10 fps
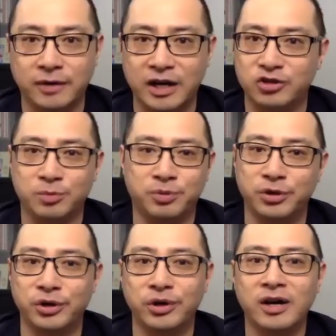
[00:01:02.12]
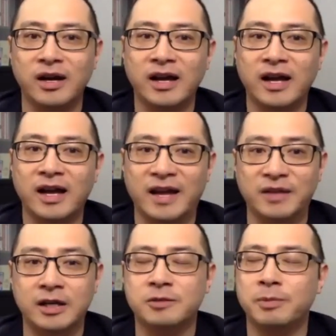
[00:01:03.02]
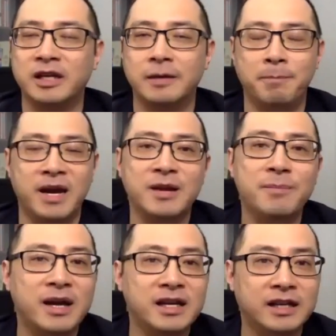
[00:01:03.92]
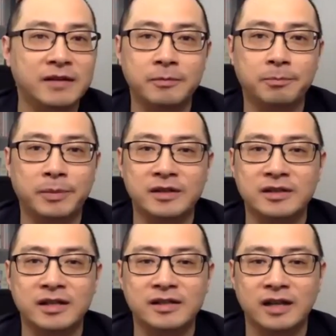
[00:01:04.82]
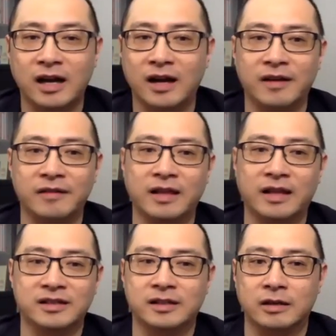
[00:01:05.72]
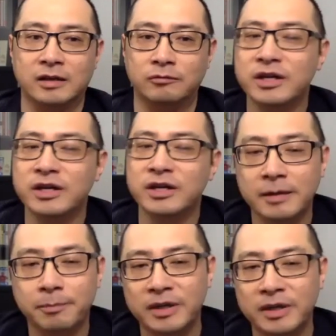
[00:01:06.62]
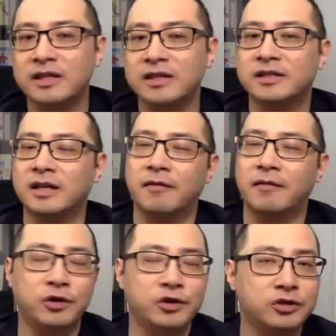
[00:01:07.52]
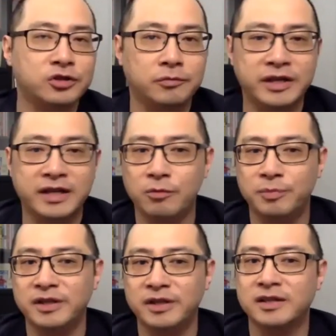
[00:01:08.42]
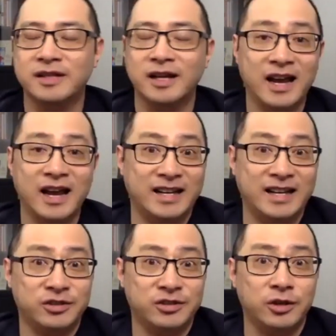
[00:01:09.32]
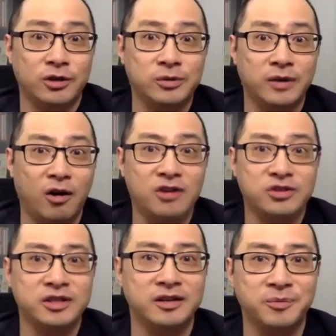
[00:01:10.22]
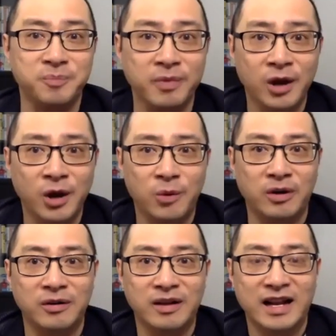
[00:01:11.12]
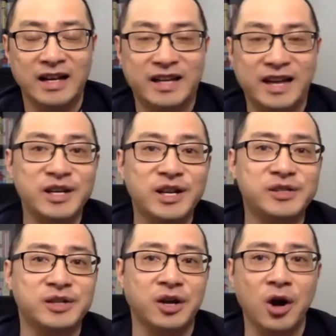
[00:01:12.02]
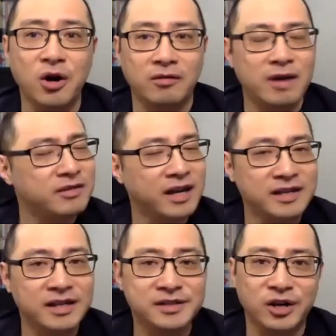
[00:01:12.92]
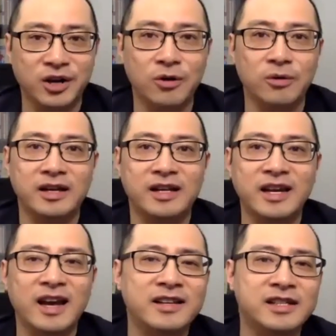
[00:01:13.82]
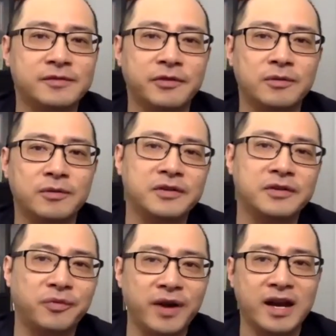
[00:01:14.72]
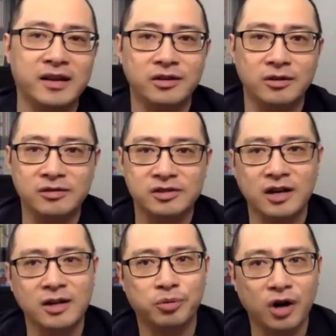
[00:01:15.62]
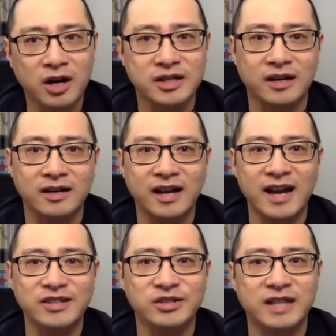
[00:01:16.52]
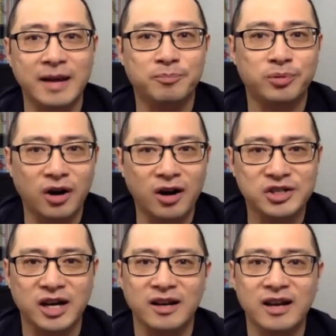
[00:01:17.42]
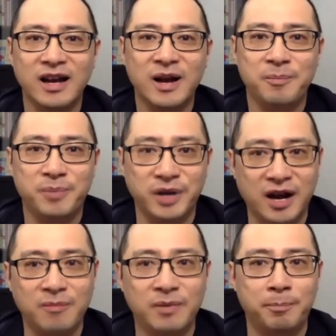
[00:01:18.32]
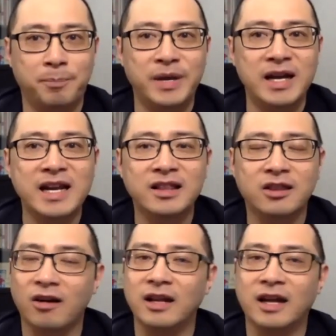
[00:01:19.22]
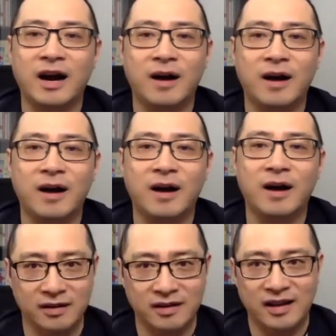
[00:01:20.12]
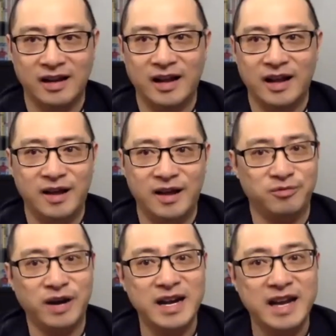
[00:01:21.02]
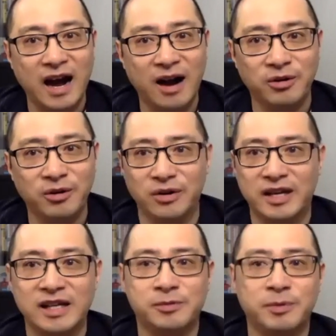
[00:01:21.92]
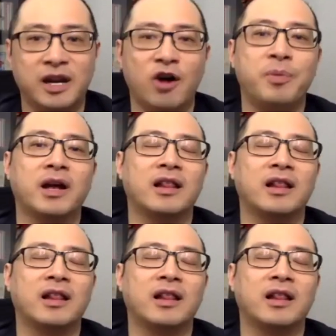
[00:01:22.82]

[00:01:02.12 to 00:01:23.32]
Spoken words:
entrepreneur, and he has been in many different business, like real estate business, furniture retail business, and actually he's also an auctioneer. Well, around 10 years ago, he and his few of his friends, started a project. Actually, that project become a billion-dollar company. And right now, he has been helping